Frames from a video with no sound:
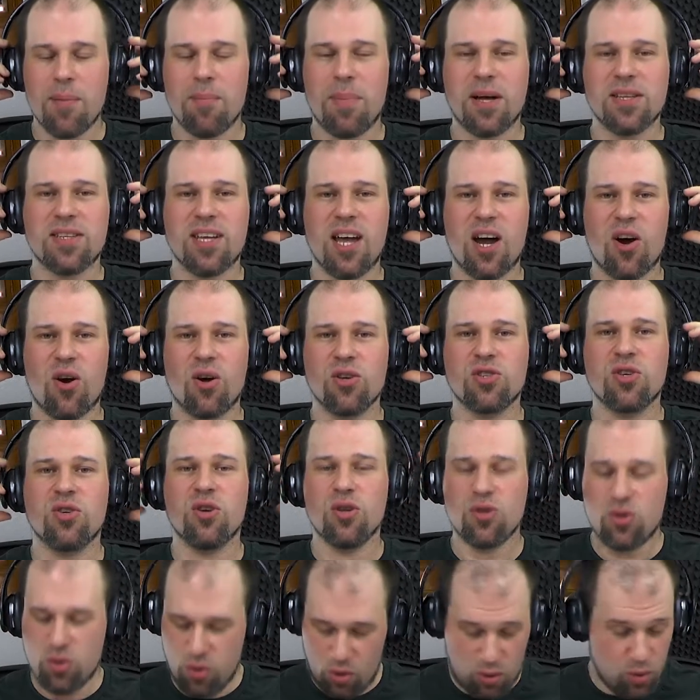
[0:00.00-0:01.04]
but they are also
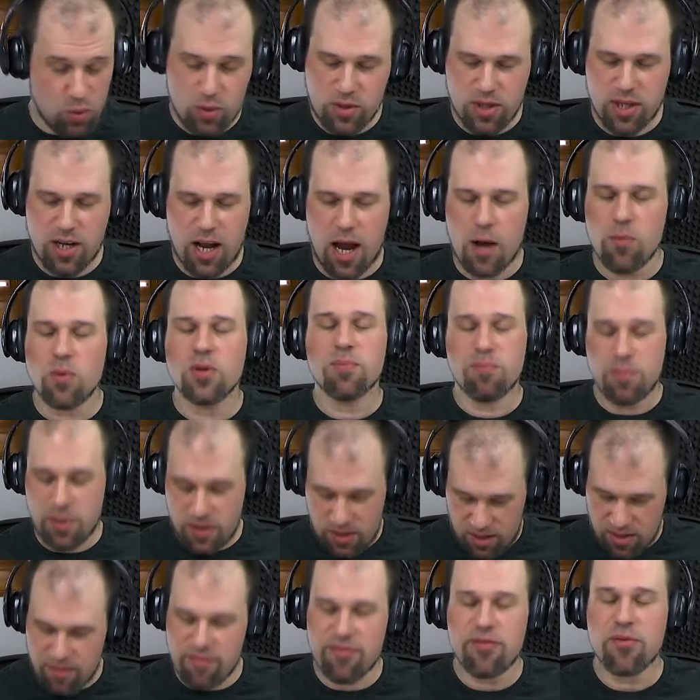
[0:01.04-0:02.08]
not too loose that I would
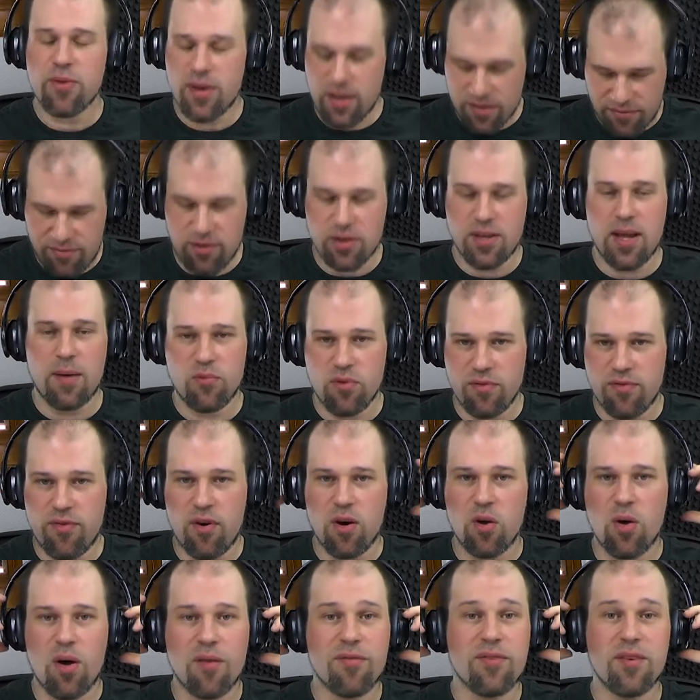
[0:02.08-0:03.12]
be afraid for them to
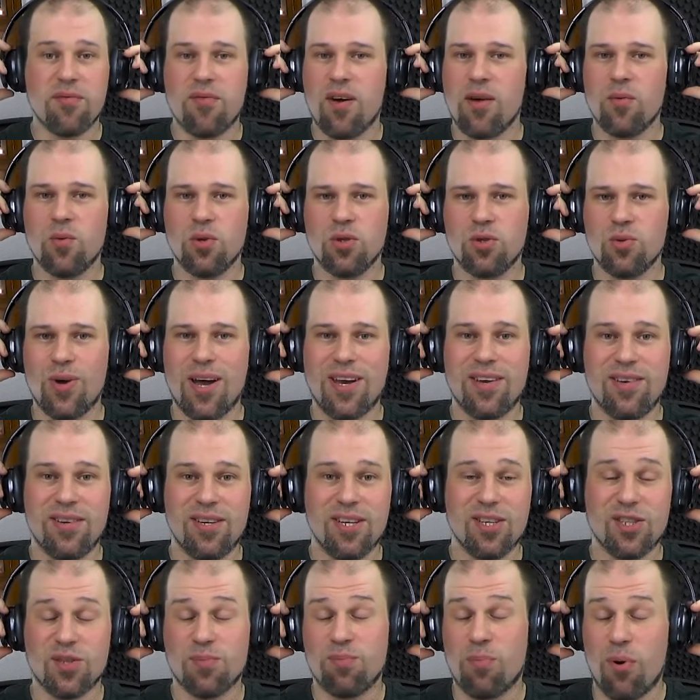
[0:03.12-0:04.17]
fall off if I would do
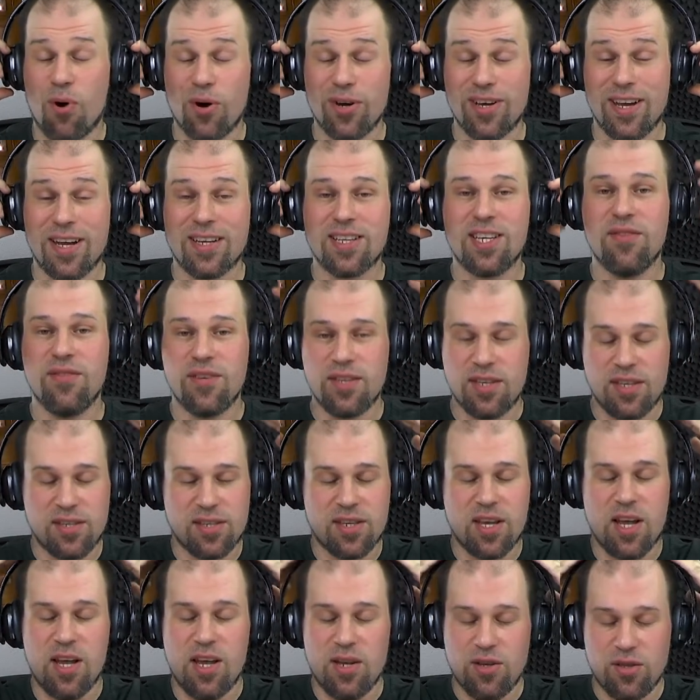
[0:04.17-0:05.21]
any sporty
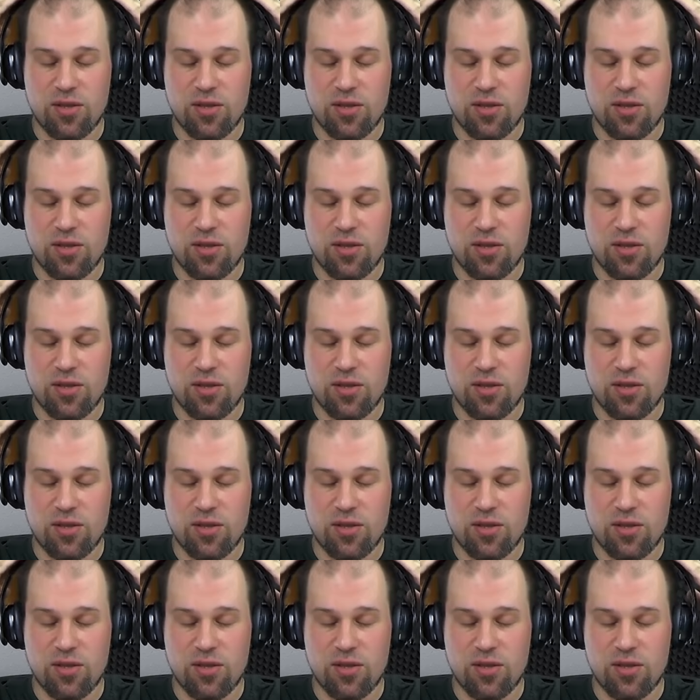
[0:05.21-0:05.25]
activities.